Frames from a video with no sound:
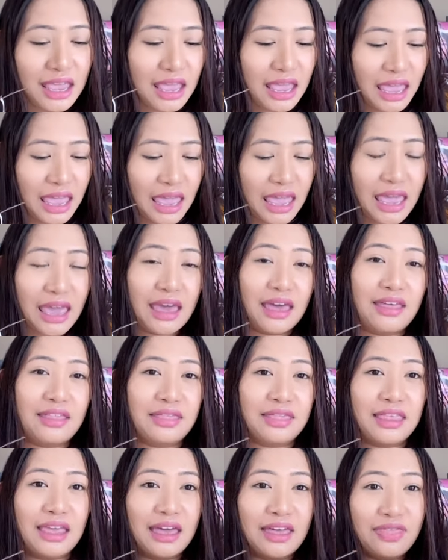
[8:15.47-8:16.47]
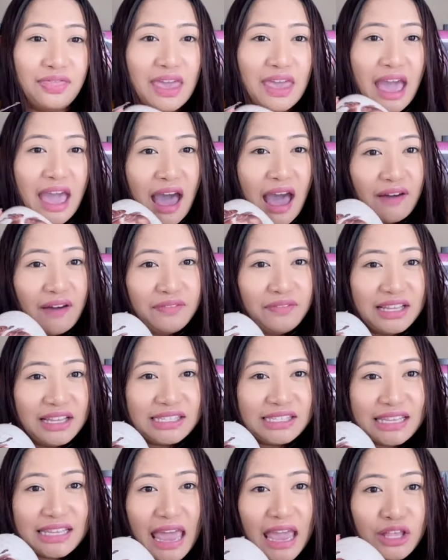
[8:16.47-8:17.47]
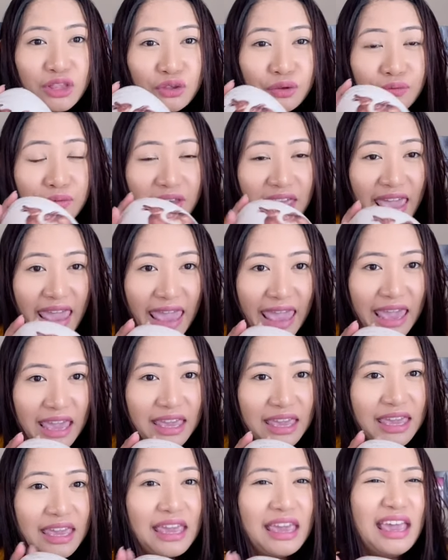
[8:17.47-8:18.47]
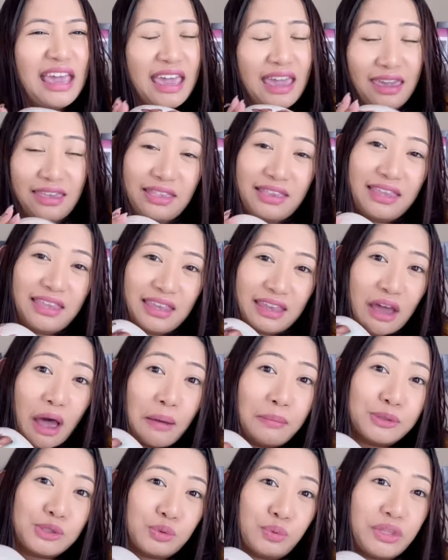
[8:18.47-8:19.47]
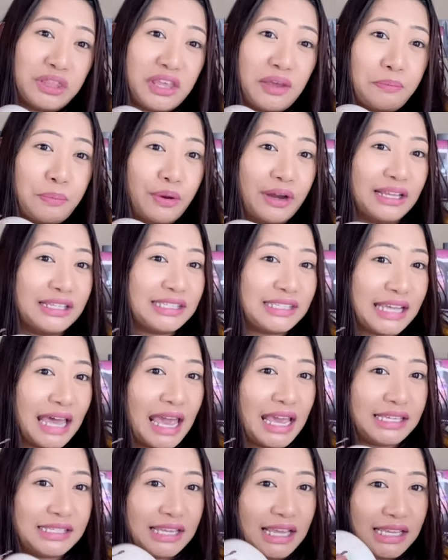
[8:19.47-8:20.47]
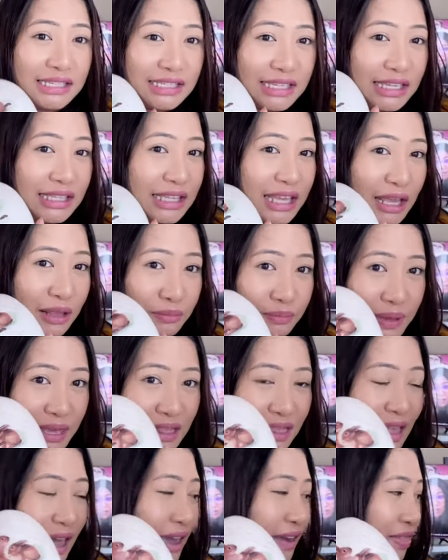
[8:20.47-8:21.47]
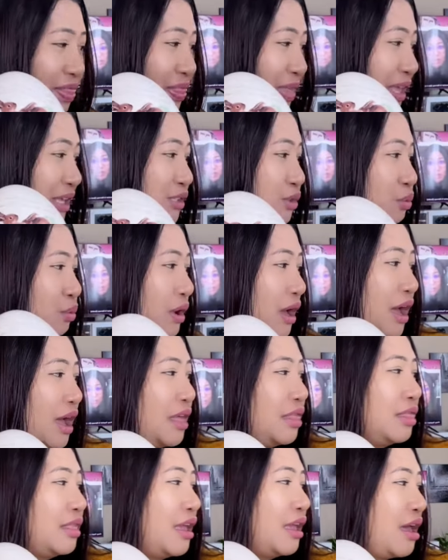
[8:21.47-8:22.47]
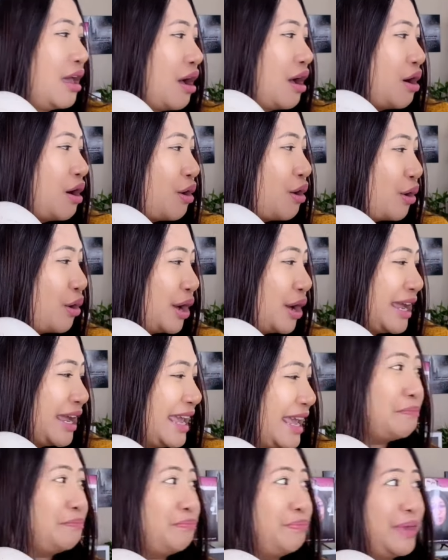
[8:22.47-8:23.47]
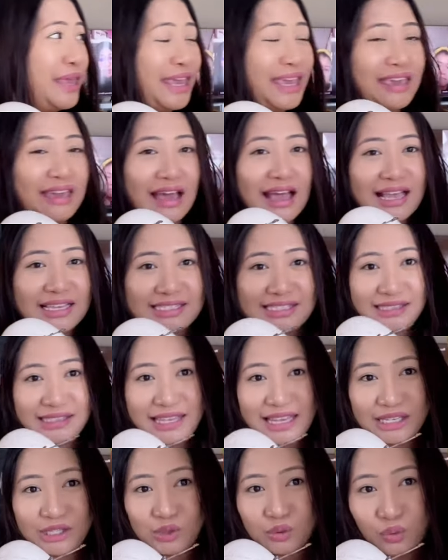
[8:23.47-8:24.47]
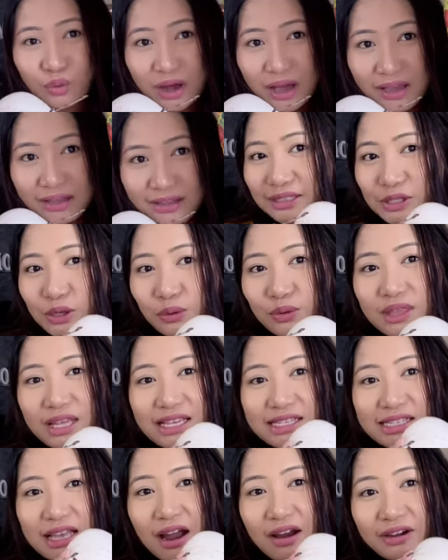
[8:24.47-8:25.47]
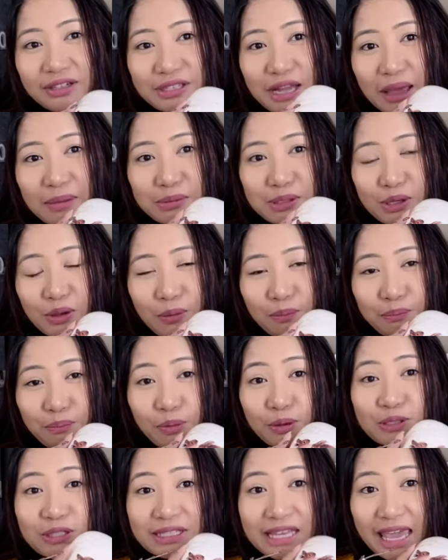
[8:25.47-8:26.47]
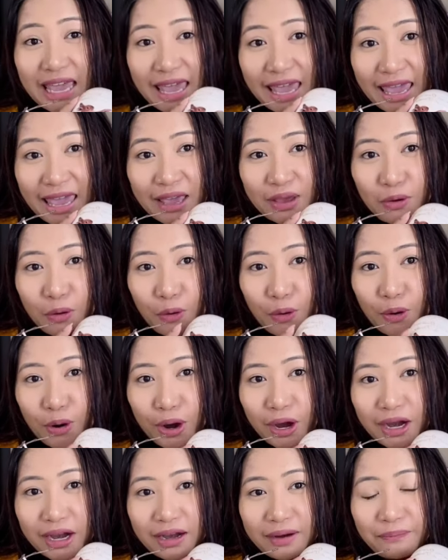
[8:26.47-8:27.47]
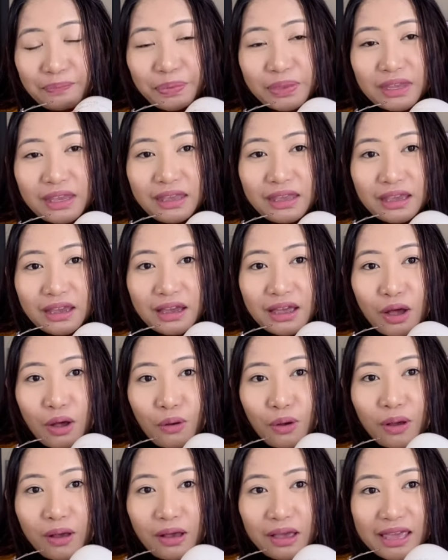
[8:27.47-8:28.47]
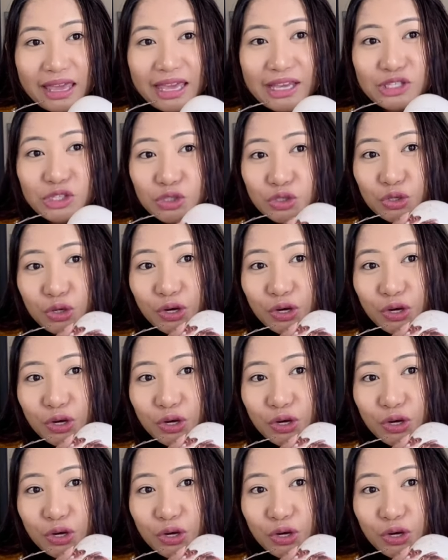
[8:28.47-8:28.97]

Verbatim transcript: and they have this kind of egg. It comes with different sizes. It can be like this one, or big as this one. So these are types of påskeegg or Easter